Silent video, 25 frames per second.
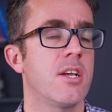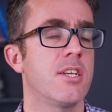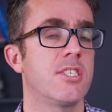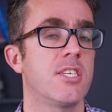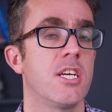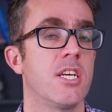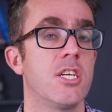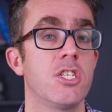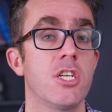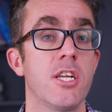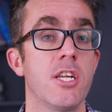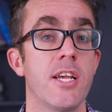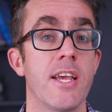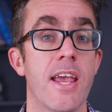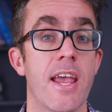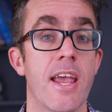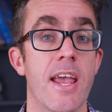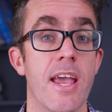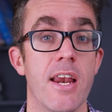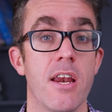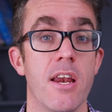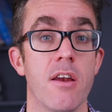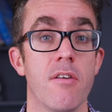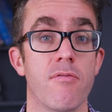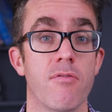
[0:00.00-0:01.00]
essentially
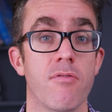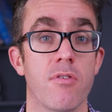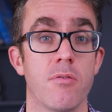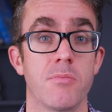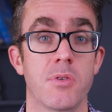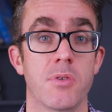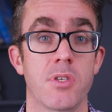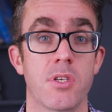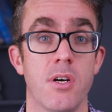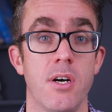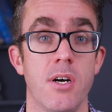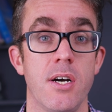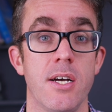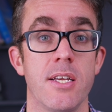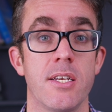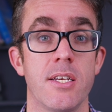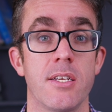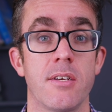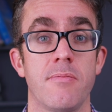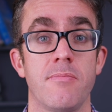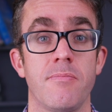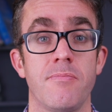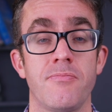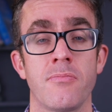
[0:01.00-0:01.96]
hidden from sight.